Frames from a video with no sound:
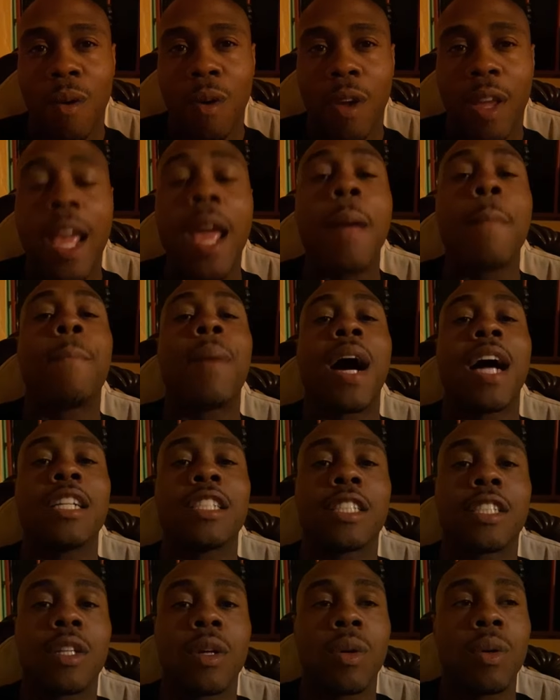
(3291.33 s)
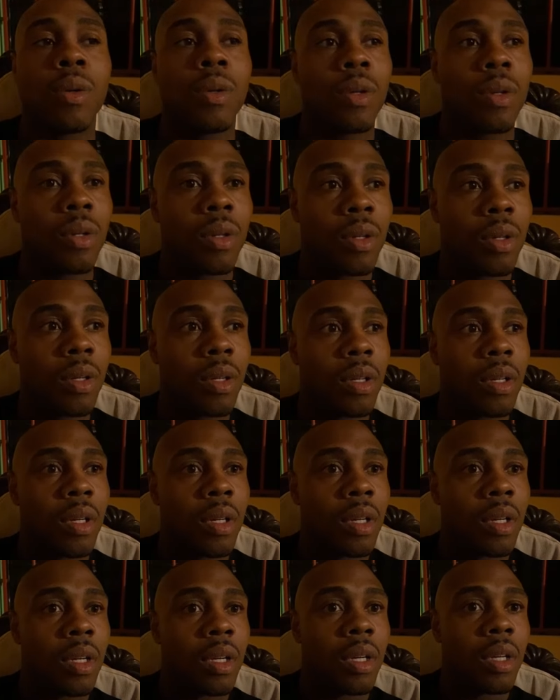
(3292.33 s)
que paso?
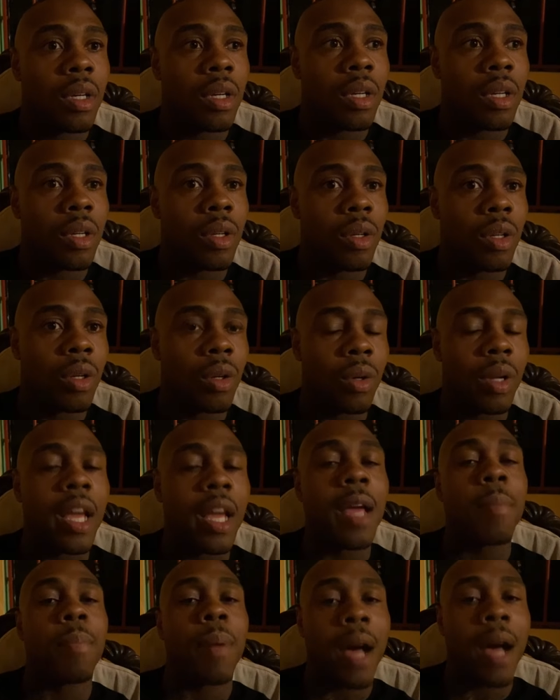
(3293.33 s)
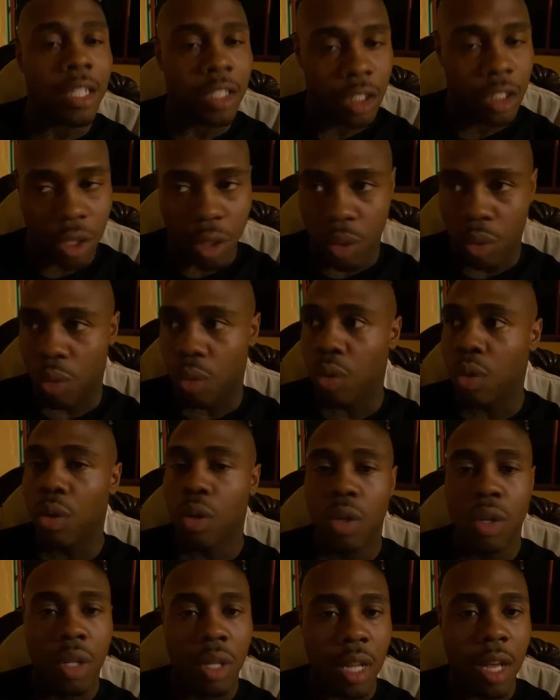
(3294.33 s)
Que paso?
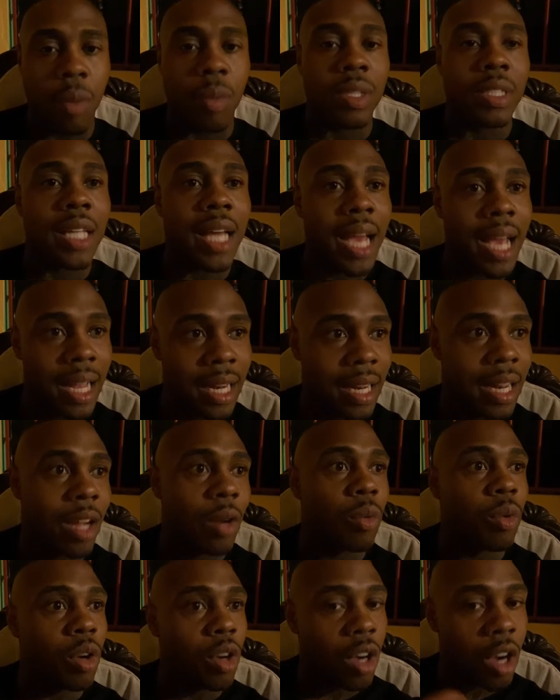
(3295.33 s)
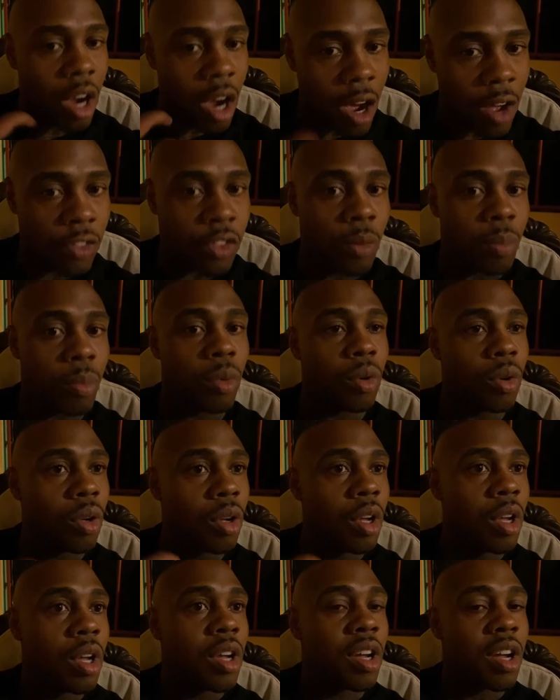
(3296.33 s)
Like, what's happening? Like, real comfortable,
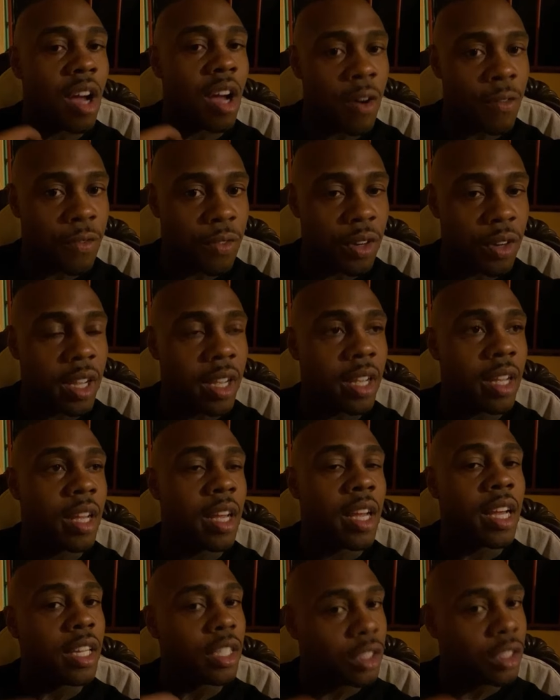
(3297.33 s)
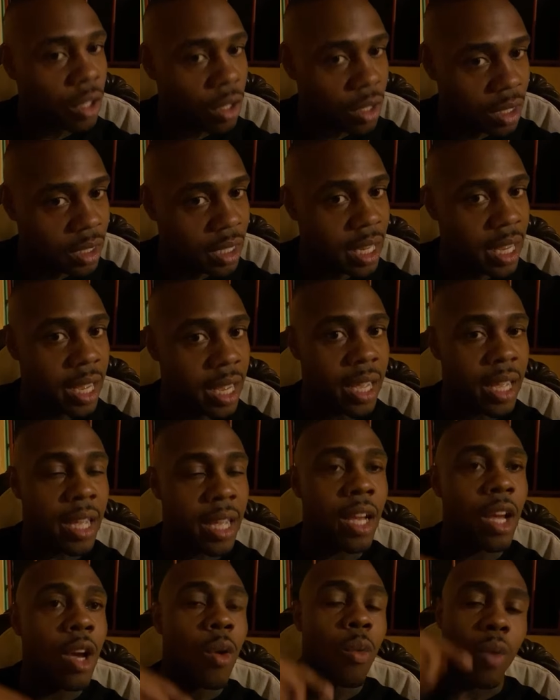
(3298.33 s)
confident. He turned his
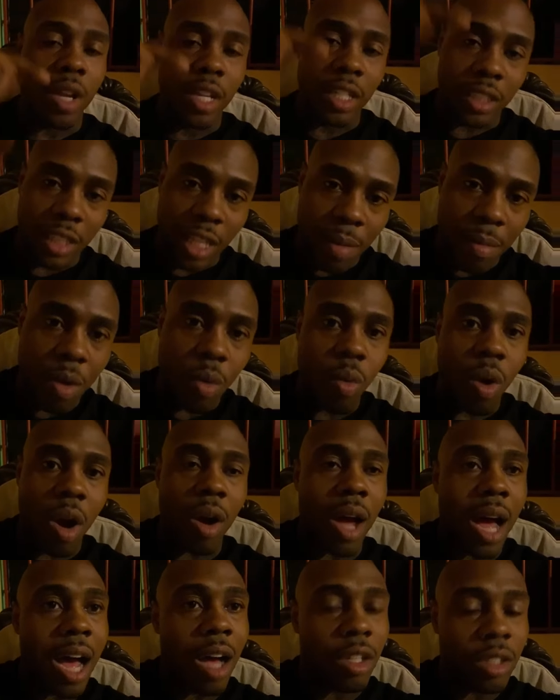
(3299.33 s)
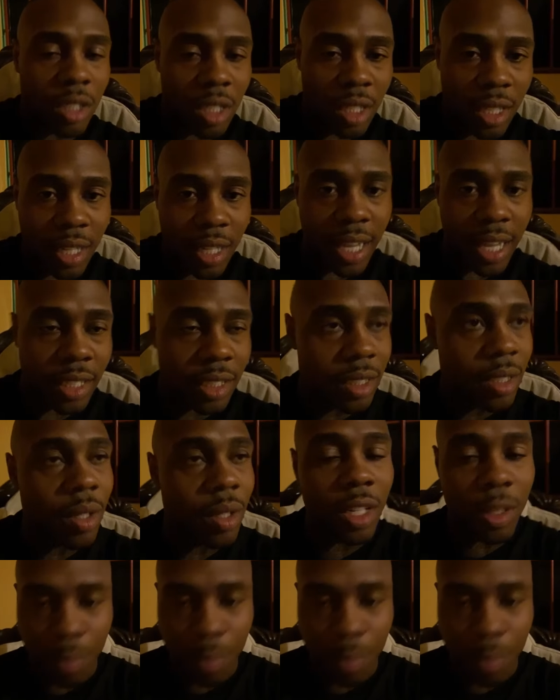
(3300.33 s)
head when he seen me walk out to the gate. Still, he